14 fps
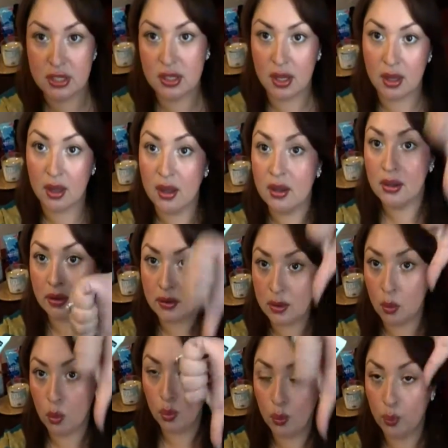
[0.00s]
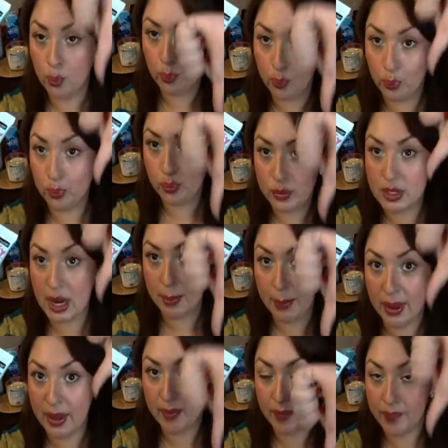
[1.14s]
is a
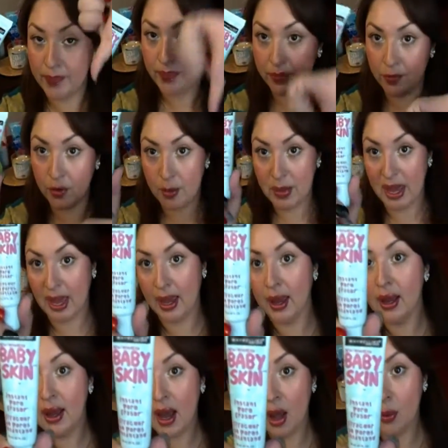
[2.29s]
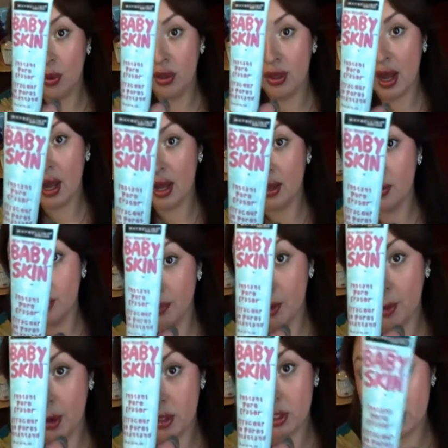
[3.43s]
dump it for me. I will not
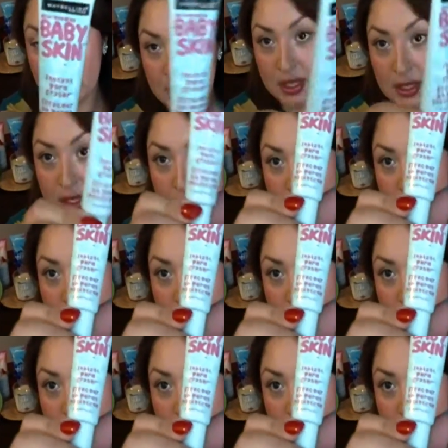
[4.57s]
repurchase this.